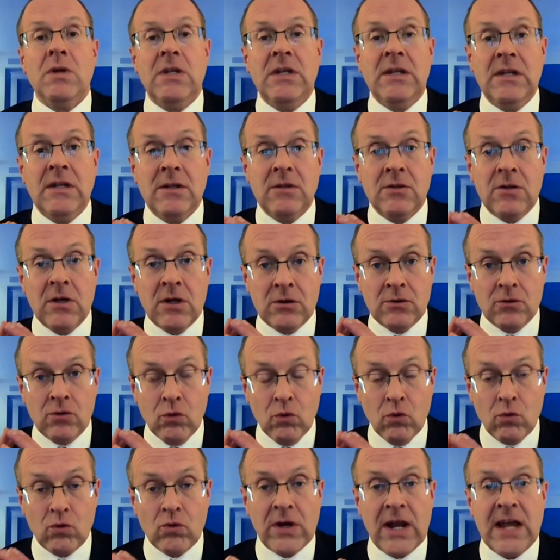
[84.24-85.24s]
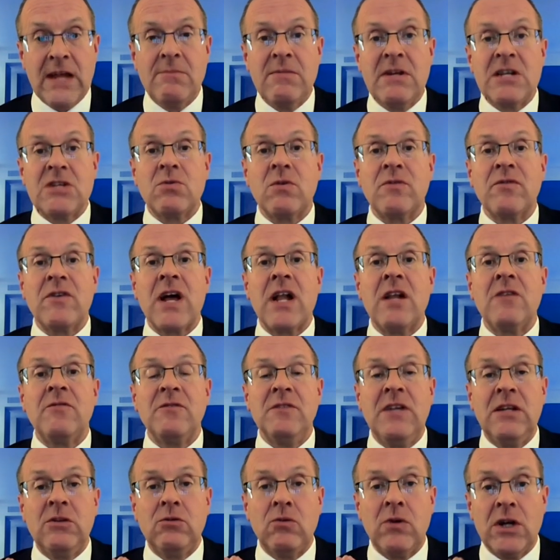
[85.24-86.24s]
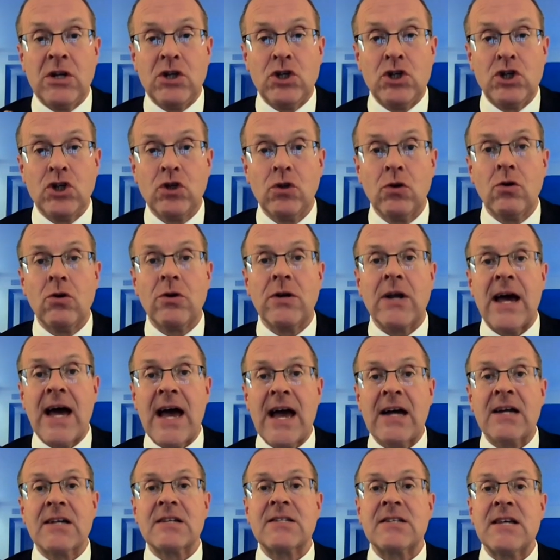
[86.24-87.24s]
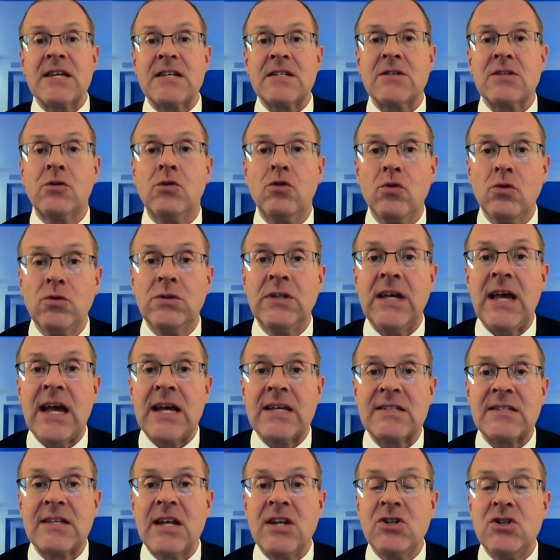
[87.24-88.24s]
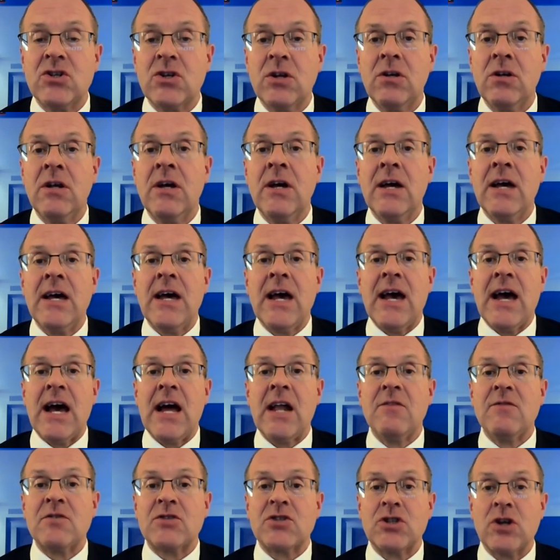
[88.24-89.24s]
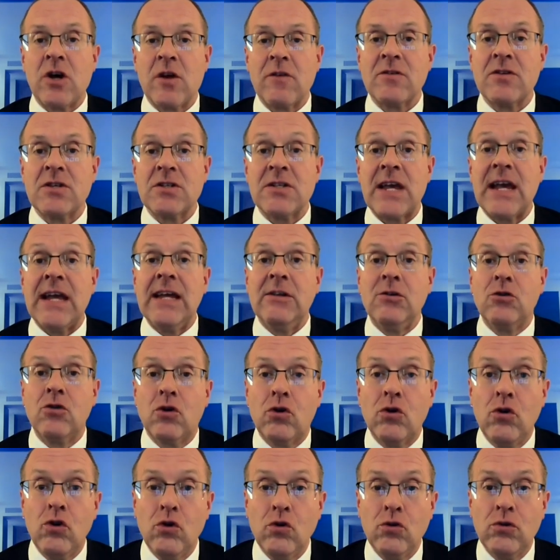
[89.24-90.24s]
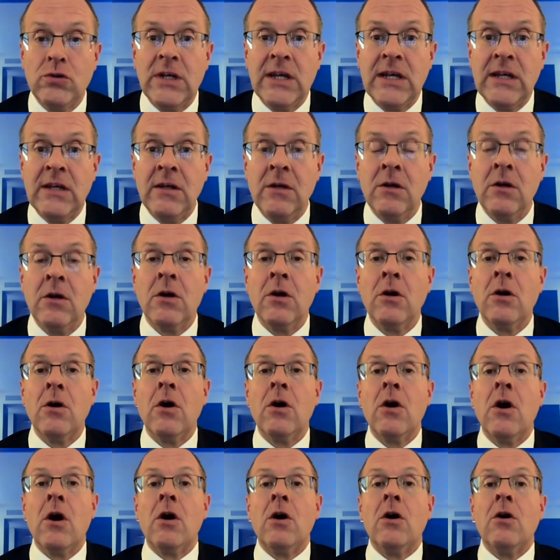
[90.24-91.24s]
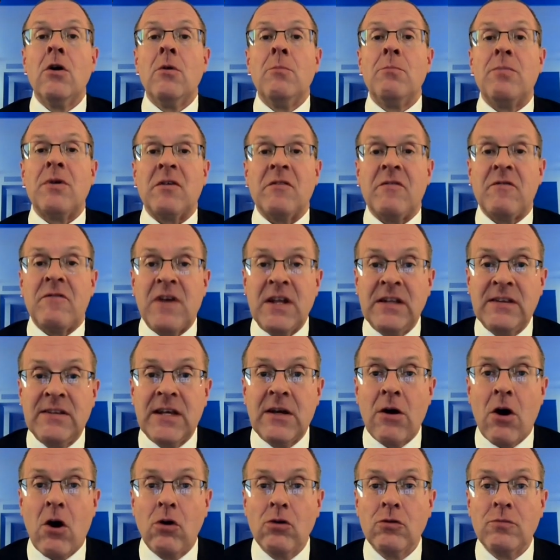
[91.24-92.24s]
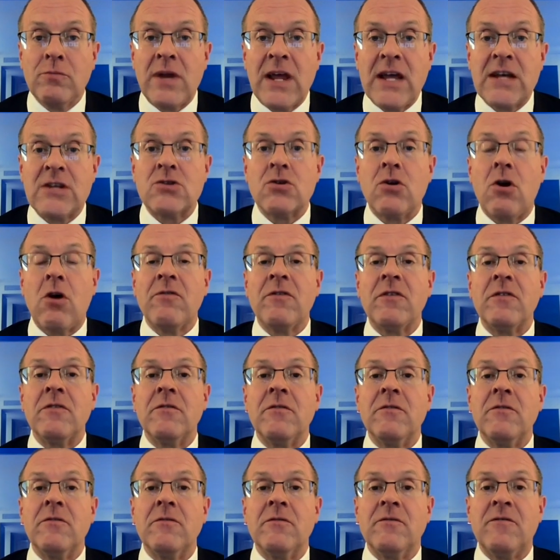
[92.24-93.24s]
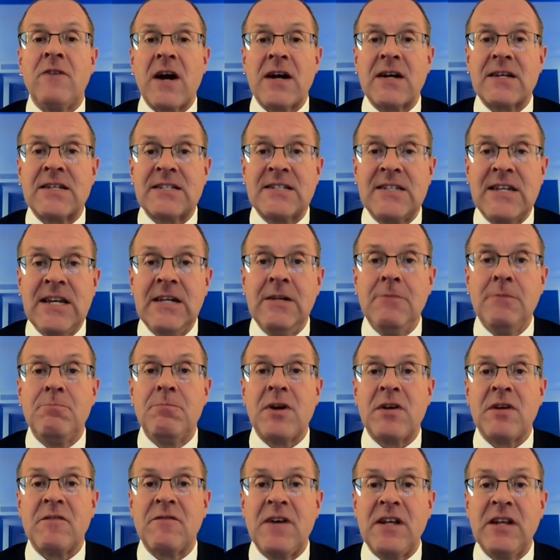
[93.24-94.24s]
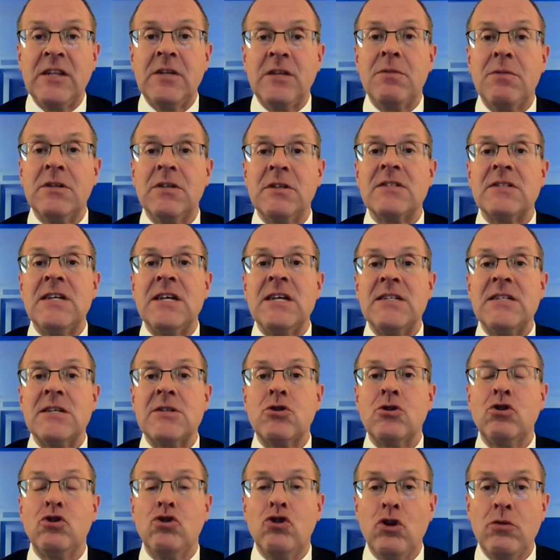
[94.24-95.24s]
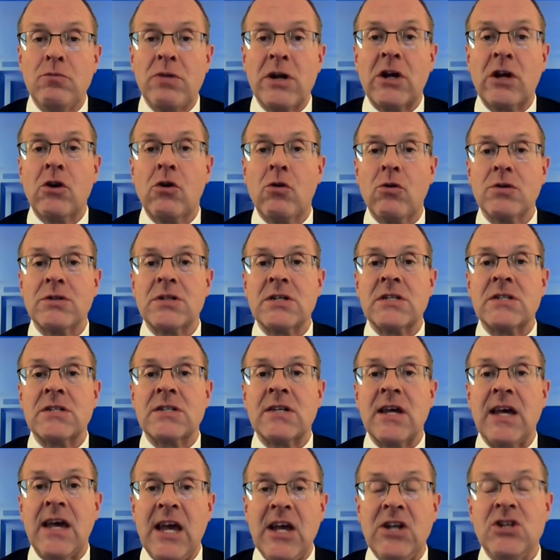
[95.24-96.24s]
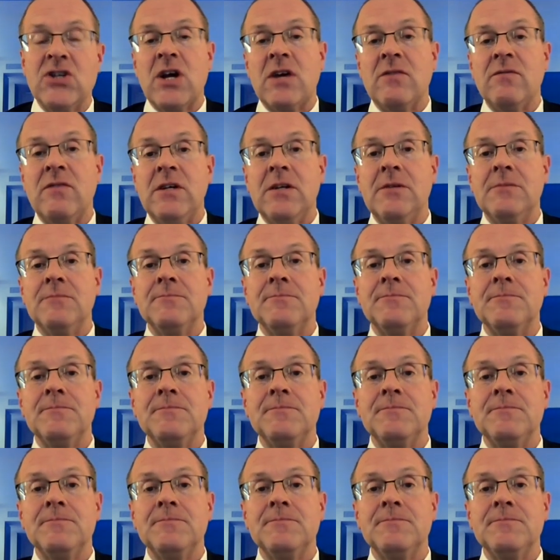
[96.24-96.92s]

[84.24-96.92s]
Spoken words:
the Ukrainian Ministry of Health need to ensure access to the essential health services, including preventing outbreaks of vaccine-preventable diseases, tuberculosis, HIV.